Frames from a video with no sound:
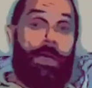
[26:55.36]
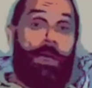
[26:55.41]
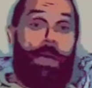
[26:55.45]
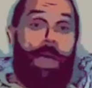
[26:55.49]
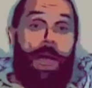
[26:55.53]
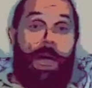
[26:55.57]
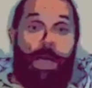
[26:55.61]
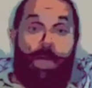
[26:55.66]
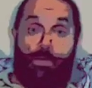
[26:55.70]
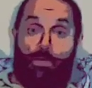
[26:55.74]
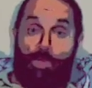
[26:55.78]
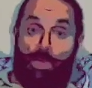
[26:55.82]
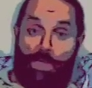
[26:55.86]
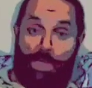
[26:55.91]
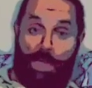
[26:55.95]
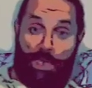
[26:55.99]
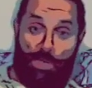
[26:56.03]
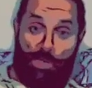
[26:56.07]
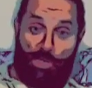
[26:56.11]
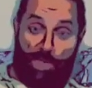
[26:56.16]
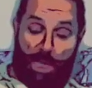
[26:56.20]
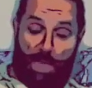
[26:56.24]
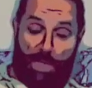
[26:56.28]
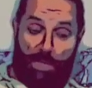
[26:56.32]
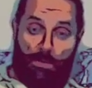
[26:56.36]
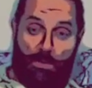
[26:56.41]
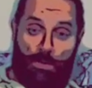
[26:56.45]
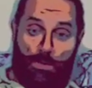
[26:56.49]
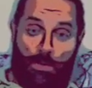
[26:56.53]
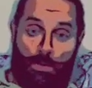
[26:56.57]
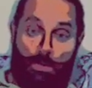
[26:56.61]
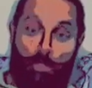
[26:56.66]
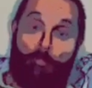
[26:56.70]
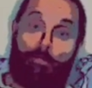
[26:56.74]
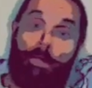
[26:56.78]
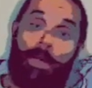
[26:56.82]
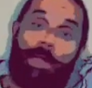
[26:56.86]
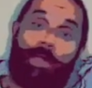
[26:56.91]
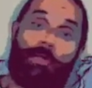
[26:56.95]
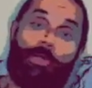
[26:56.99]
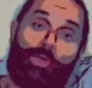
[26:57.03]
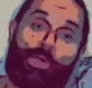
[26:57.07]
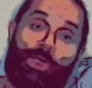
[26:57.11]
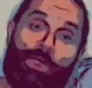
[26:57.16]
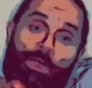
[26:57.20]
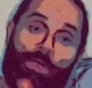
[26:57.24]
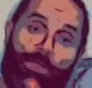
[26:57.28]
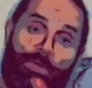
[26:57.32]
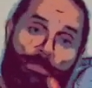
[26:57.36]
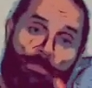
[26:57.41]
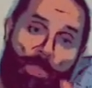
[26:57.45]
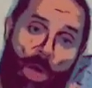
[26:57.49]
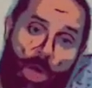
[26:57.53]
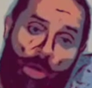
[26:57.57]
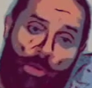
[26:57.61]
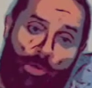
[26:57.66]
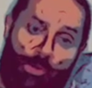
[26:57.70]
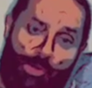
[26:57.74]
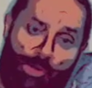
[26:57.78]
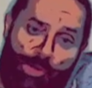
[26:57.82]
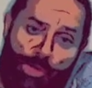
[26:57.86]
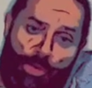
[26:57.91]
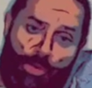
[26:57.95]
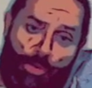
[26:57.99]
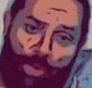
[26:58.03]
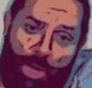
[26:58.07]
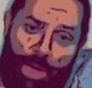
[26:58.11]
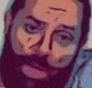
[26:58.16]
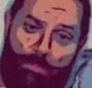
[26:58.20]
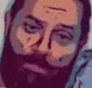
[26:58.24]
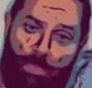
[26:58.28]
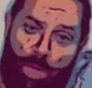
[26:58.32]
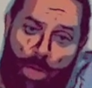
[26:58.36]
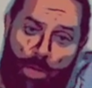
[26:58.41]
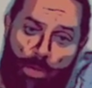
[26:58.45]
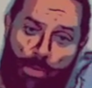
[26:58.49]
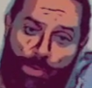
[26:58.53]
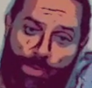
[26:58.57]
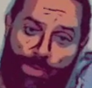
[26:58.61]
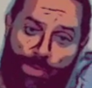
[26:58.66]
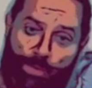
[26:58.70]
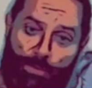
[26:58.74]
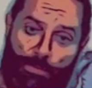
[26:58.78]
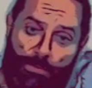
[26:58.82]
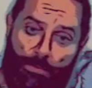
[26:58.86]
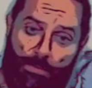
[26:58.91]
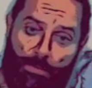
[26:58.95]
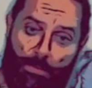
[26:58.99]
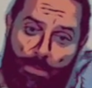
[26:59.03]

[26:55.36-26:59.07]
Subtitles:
How do we teach that? By looking at the models, the great models of